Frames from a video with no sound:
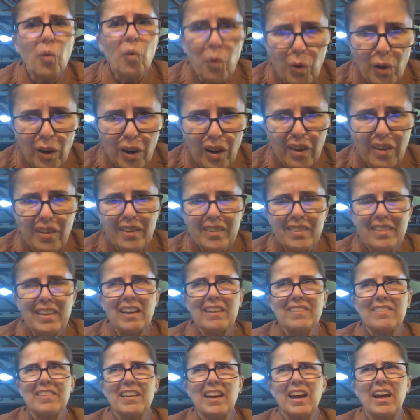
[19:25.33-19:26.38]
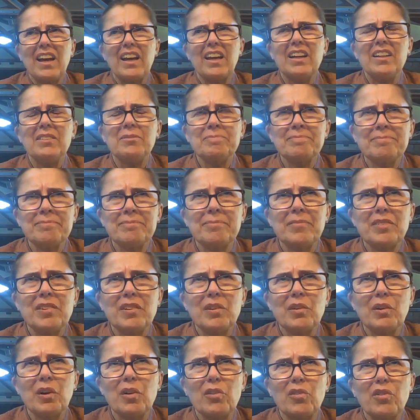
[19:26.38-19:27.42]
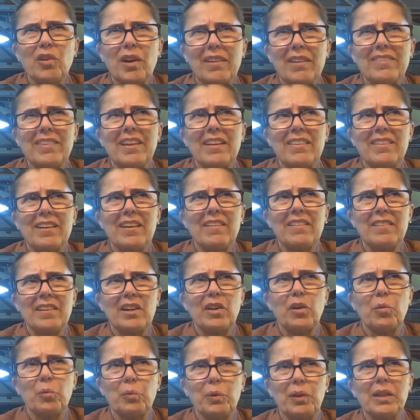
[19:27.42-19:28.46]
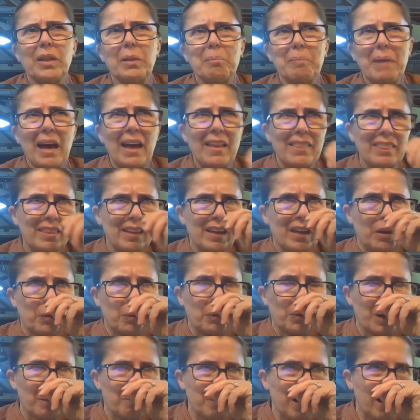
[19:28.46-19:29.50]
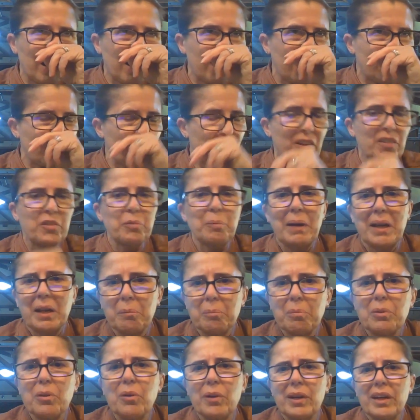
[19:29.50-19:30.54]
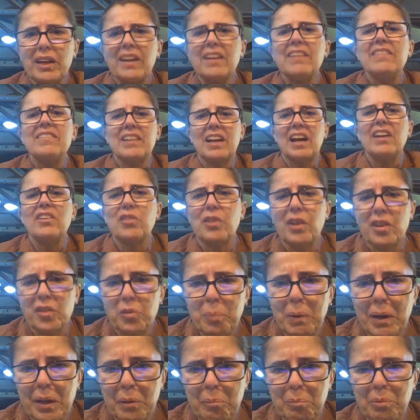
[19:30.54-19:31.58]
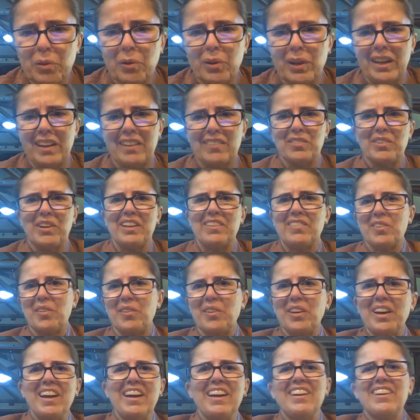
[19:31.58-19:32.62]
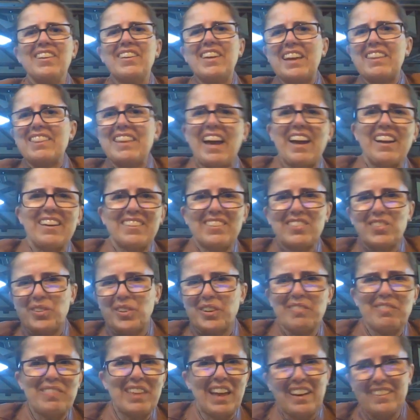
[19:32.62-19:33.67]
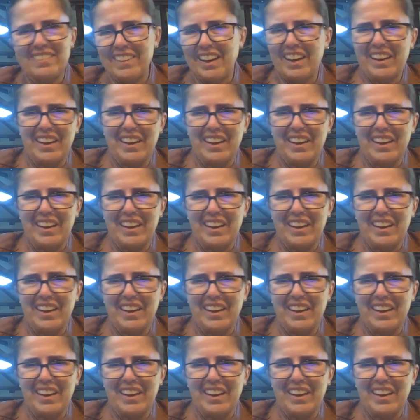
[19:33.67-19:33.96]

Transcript: or they say, zero trust, that sounds like a really bad thing where I'm not going to trust my employees and I trust my employees, right? So you get that sort of that